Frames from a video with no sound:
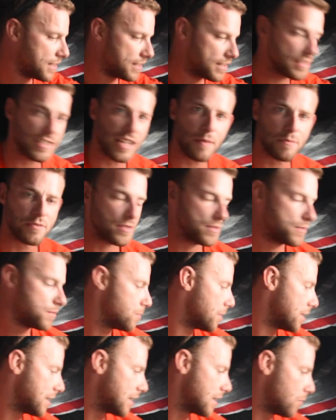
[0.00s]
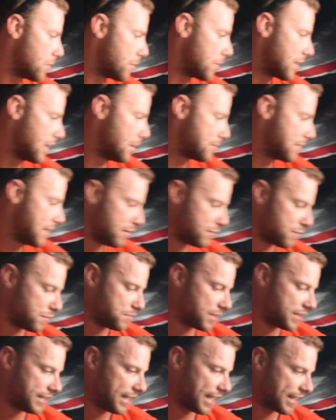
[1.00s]
Steps where we come down
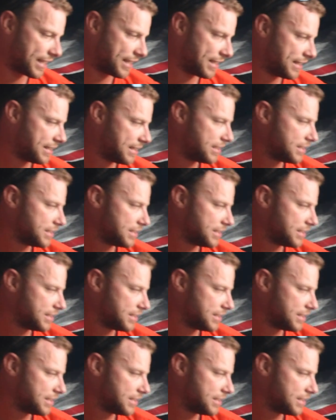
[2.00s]
from the deck.